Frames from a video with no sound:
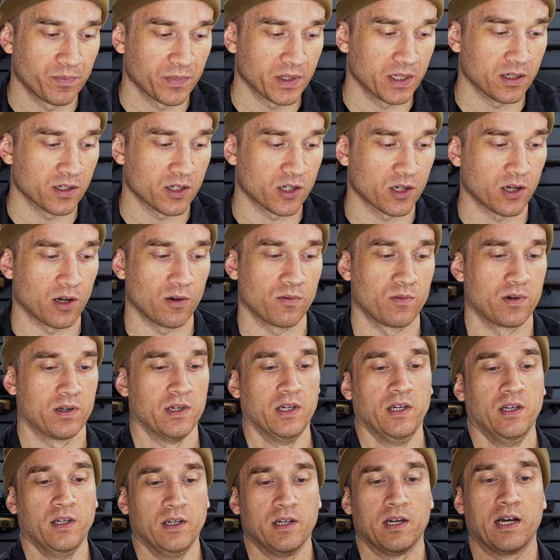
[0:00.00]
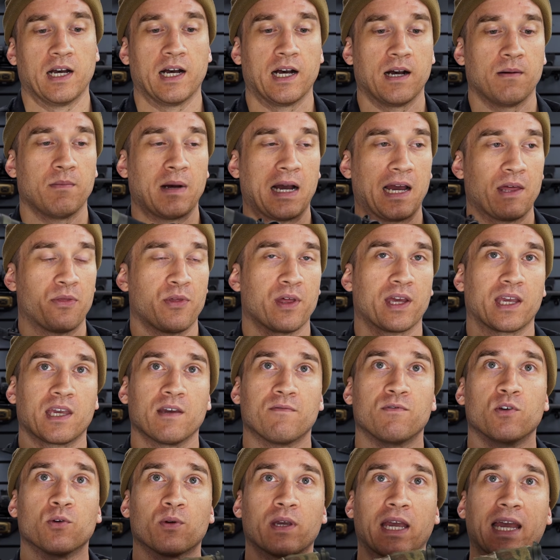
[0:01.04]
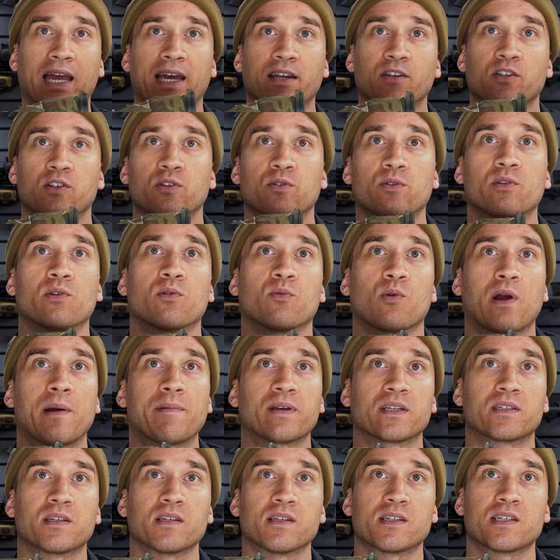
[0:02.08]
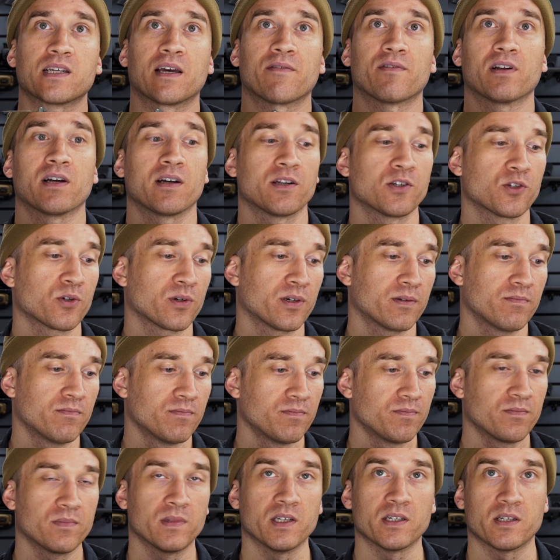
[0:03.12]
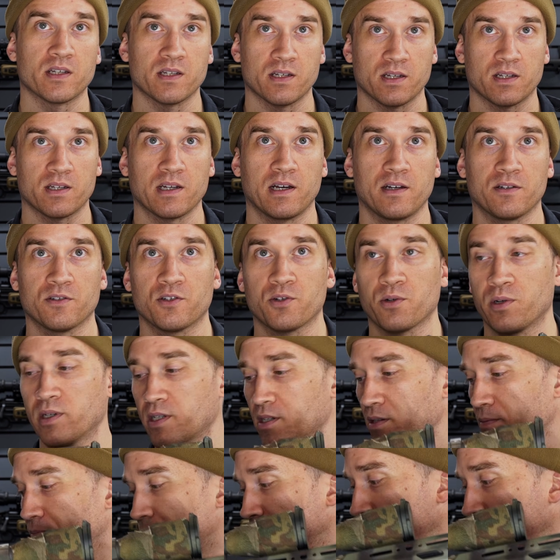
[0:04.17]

And so I think if you can't do the Remington 700, this is a solid choice.